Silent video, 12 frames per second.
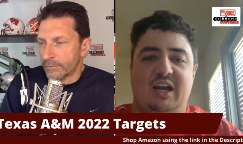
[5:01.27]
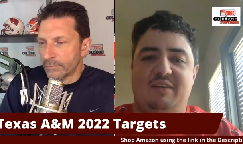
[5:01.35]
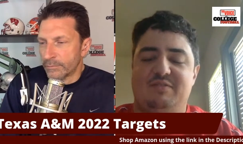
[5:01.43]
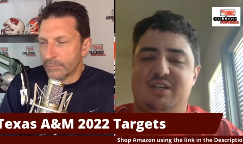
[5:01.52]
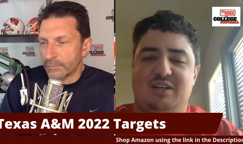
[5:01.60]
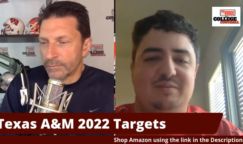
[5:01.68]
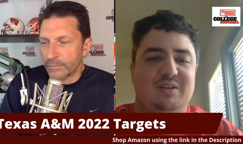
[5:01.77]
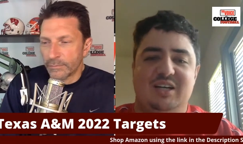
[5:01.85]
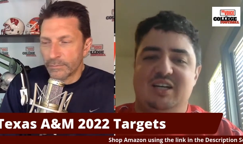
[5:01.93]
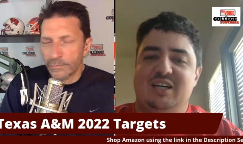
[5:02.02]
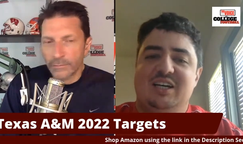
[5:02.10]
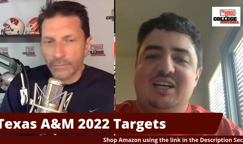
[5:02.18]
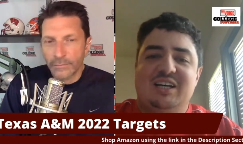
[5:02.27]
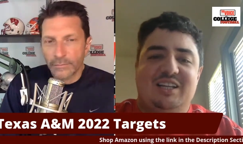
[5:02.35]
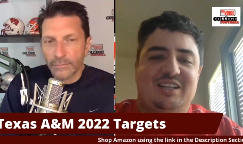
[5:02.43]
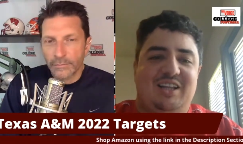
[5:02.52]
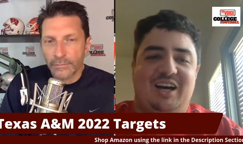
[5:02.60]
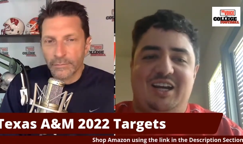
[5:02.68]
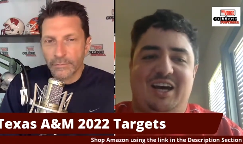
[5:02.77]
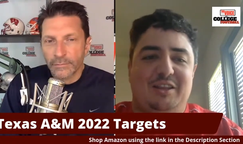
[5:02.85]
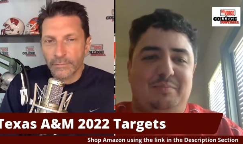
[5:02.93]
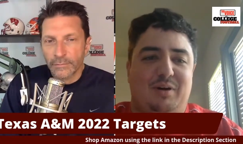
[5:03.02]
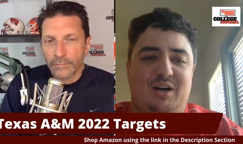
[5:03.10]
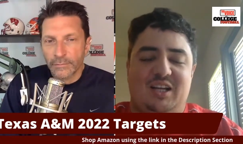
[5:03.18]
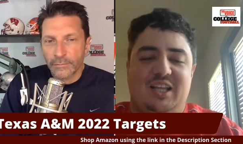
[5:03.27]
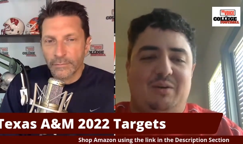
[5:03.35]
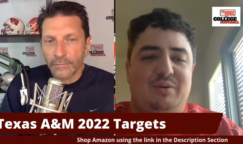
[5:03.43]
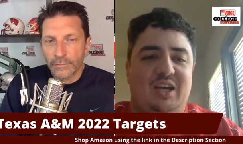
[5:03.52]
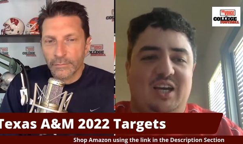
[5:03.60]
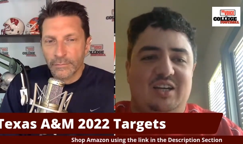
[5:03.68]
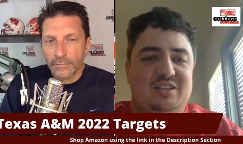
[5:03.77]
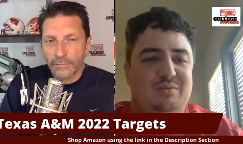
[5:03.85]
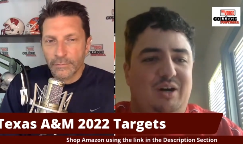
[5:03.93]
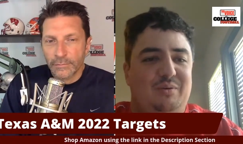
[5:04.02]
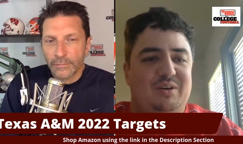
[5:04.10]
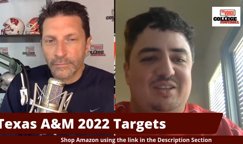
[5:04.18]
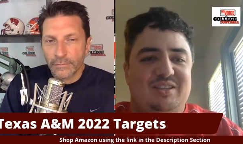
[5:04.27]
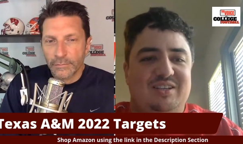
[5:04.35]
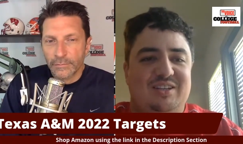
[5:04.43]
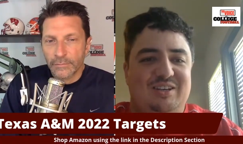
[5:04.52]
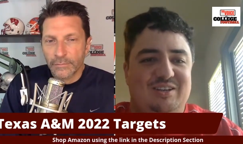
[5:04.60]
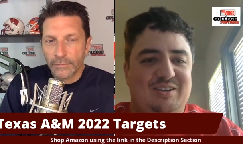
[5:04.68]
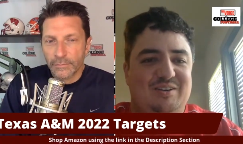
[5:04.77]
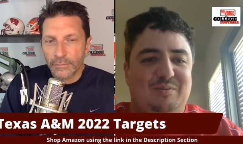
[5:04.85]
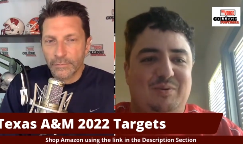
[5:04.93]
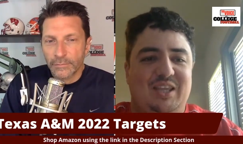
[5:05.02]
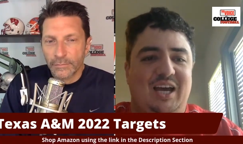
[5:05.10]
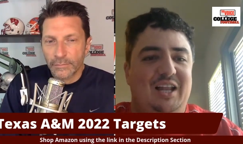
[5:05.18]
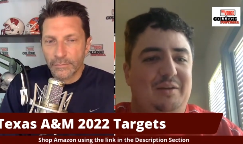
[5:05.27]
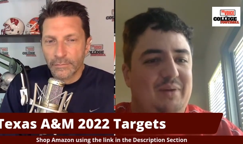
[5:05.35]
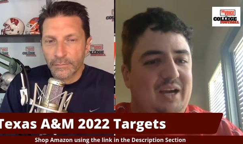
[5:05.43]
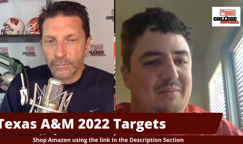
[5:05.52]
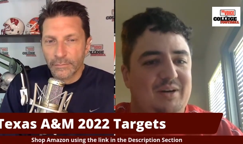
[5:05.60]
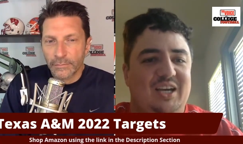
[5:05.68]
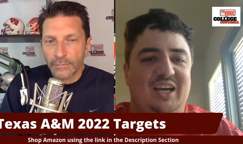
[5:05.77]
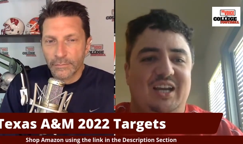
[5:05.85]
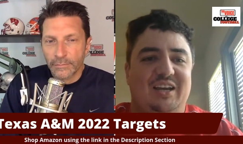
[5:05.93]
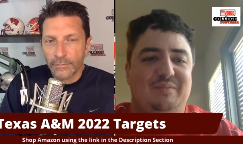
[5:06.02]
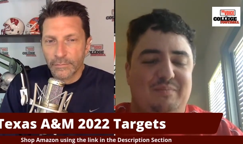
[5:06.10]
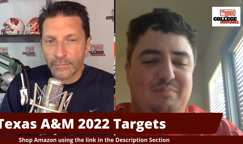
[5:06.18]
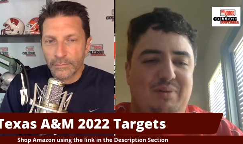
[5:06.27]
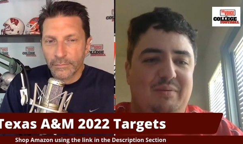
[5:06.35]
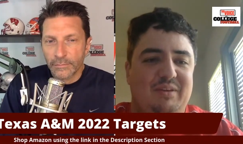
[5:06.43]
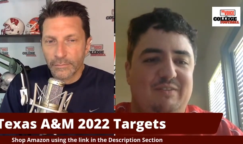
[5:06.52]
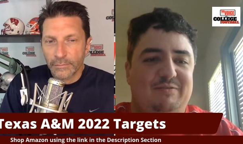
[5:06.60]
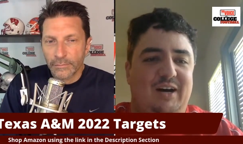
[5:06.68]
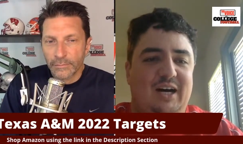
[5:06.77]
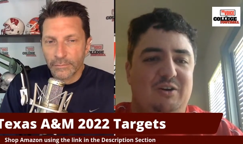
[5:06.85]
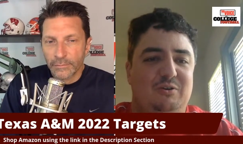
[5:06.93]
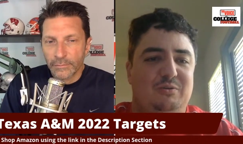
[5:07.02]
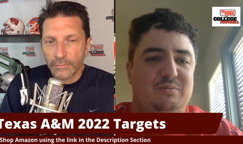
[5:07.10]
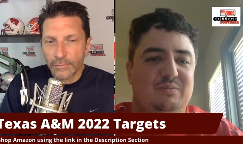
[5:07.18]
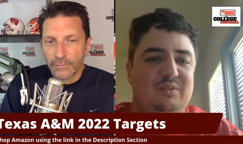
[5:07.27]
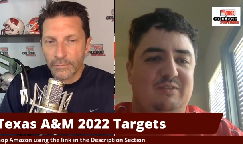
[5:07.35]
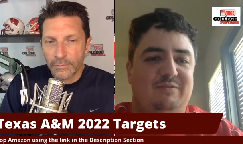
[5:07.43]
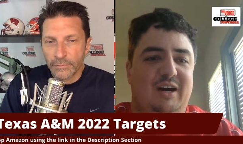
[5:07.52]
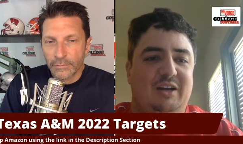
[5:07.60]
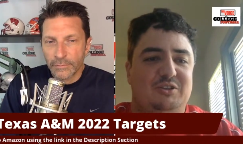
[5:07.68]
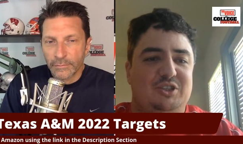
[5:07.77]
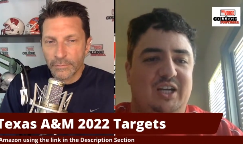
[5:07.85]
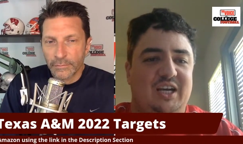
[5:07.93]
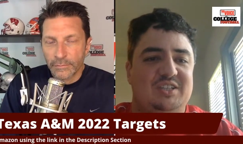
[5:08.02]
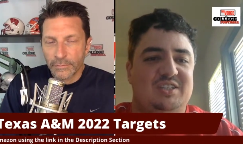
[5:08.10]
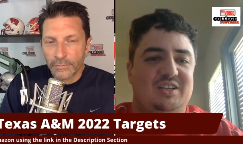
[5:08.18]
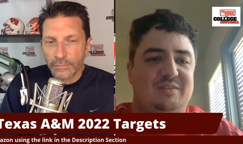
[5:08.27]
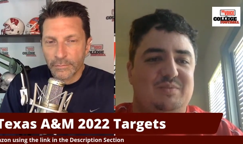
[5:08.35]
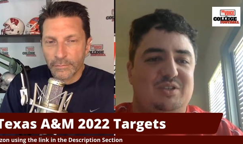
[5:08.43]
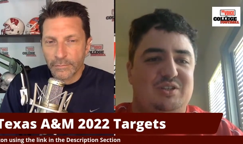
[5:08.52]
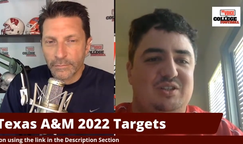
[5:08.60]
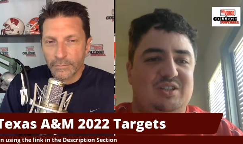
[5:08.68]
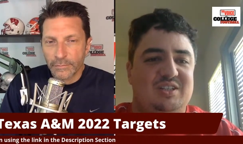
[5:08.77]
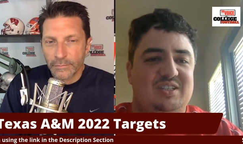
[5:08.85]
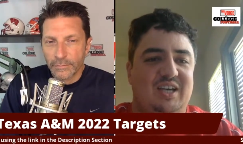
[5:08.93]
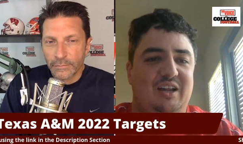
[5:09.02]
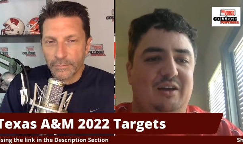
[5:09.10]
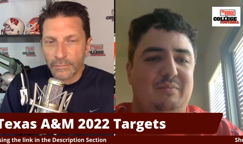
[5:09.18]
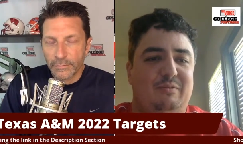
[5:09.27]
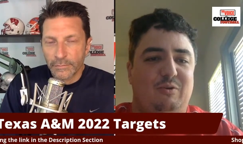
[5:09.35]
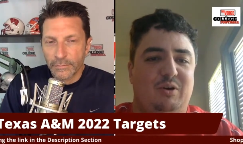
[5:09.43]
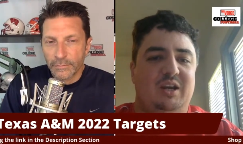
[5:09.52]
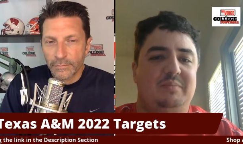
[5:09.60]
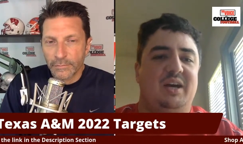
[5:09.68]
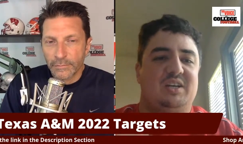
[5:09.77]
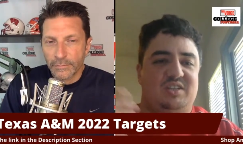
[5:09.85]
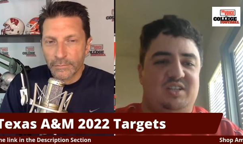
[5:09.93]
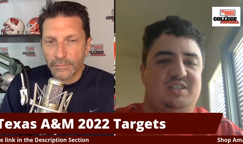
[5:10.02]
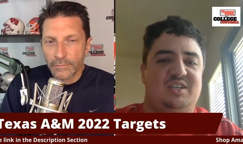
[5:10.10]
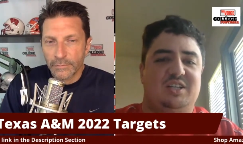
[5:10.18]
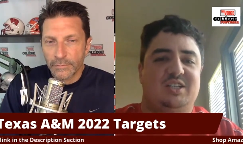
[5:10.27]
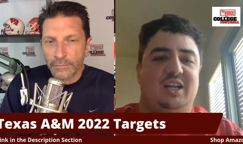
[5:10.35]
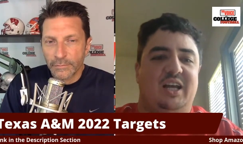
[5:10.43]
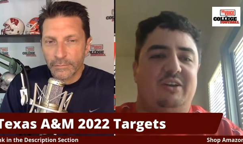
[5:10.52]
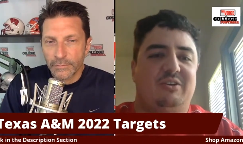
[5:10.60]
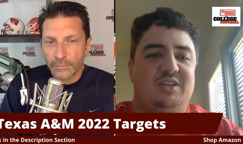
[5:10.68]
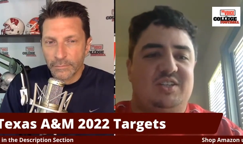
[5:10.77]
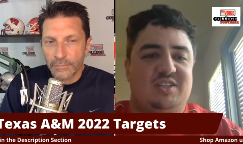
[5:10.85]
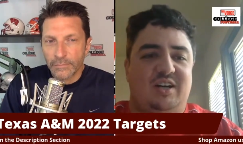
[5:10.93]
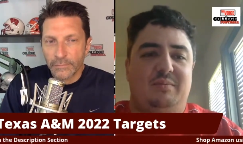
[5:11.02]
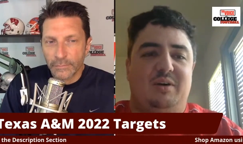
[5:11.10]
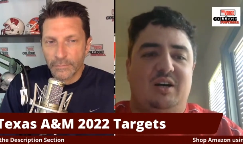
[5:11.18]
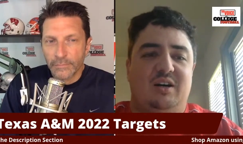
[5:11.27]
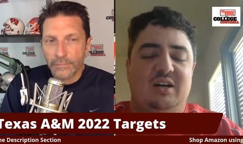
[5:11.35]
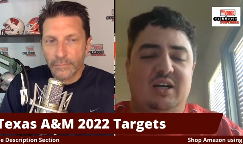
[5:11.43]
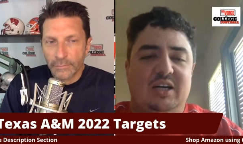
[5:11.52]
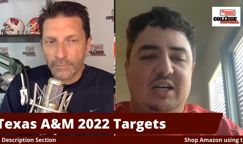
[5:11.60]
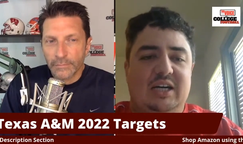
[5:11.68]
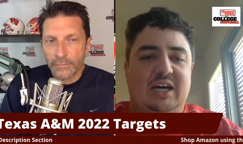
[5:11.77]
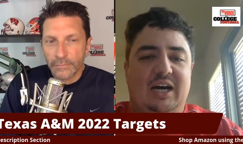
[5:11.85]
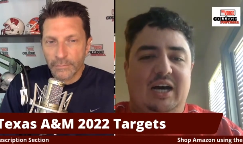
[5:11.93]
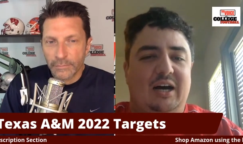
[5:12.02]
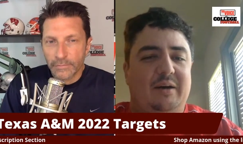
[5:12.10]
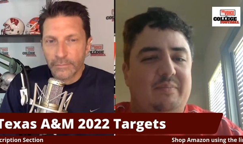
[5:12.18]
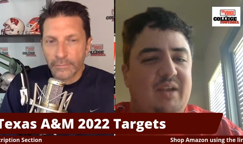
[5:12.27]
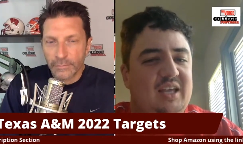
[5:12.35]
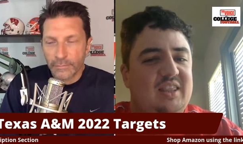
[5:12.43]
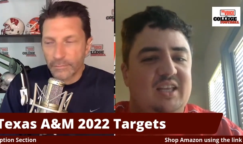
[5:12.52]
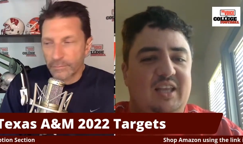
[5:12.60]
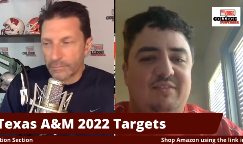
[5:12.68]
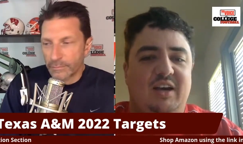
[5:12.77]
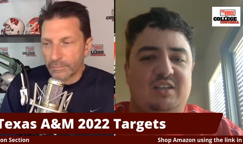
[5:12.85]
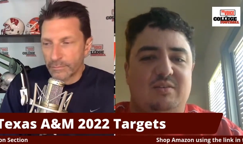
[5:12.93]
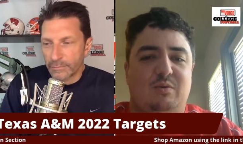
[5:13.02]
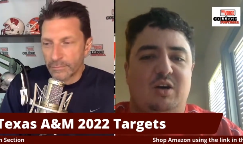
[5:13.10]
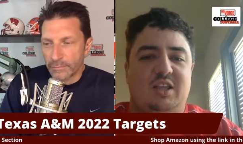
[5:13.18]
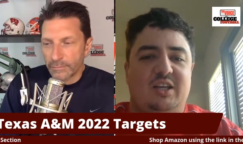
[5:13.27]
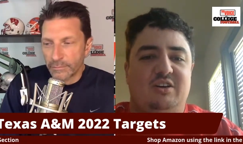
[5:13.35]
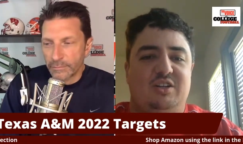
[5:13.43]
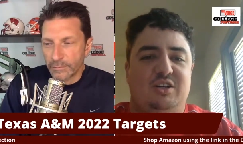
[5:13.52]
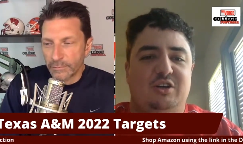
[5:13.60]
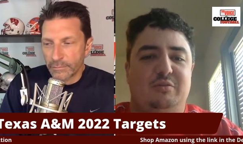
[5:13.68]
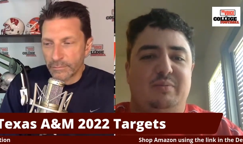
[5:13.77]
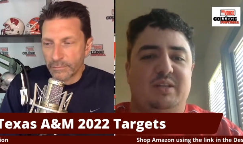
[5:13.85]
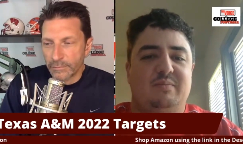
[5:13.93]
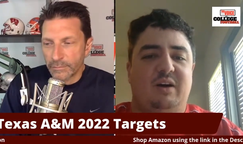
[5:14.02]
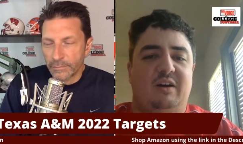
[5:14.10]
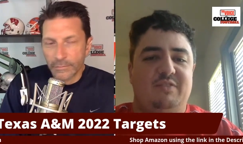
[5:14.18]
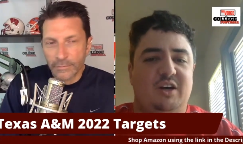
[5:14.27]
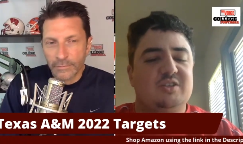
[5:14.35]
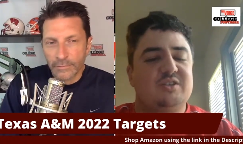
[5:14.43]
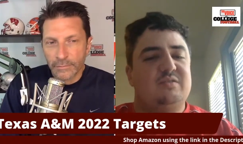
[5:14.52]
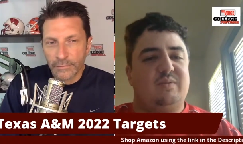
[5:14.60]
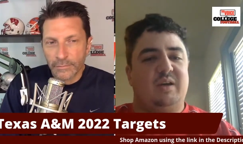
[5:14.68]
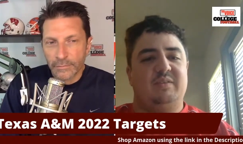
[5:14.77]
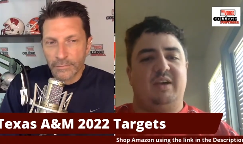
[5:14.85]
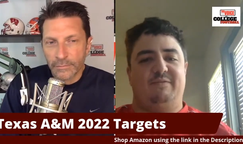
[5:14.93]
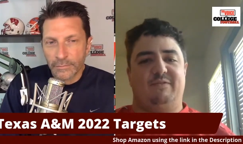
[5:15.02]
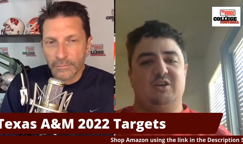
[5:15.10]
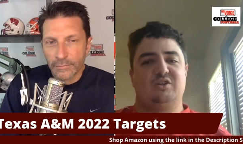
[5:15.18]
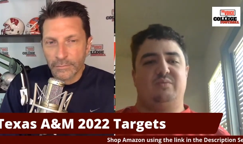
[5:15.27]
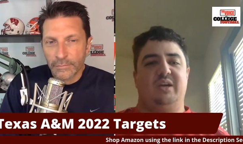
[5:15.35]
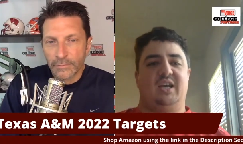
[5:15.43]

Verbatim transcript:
Speaker 1: to have to knock it out of the park that weekend as well with Alabama getting probably the final chance to sell him before he makes a decision later this summer. I think they've got some work there to do, but of that first